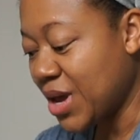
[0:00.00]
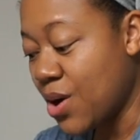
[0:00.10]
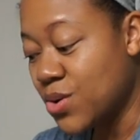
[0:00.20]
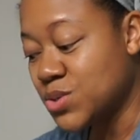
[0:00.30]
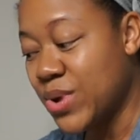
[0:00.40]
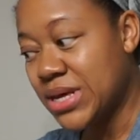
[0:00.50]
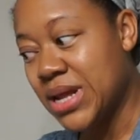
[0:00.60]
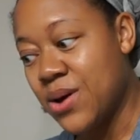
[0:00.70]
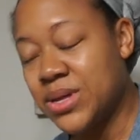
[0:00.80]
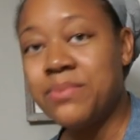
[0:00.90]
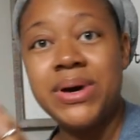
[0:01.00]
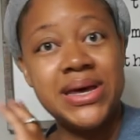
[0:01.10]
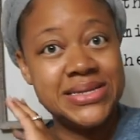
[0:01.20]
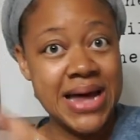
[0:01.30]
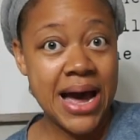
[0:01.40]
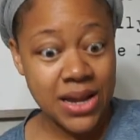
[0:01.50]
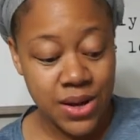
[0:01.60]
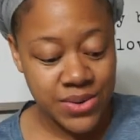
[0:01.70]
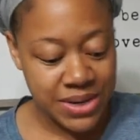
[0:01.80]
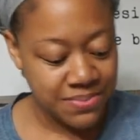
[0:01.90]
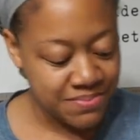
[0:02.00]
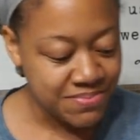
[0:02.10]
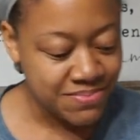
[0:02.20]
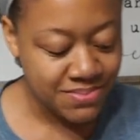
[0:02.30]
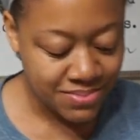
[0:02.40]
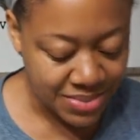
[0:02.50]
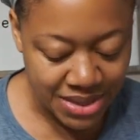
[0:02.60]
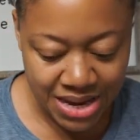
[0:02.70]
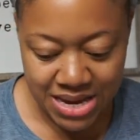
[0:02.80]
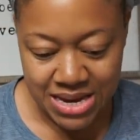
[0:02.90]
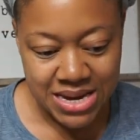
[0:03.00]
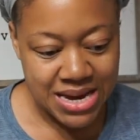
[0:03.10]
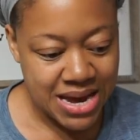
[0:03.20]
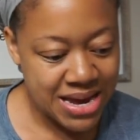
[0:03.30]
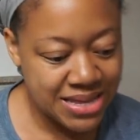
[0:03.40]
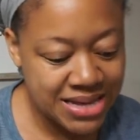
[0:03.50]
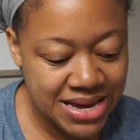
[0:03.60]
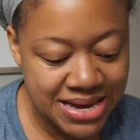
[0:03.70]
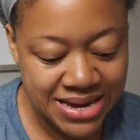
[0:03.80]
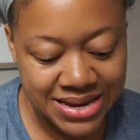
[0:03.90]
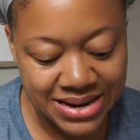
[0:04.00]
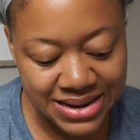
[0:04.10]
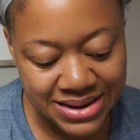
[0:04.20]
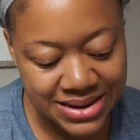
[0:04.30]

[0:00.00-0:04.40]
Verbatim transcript: goes with clothing, but it's not clothing. And then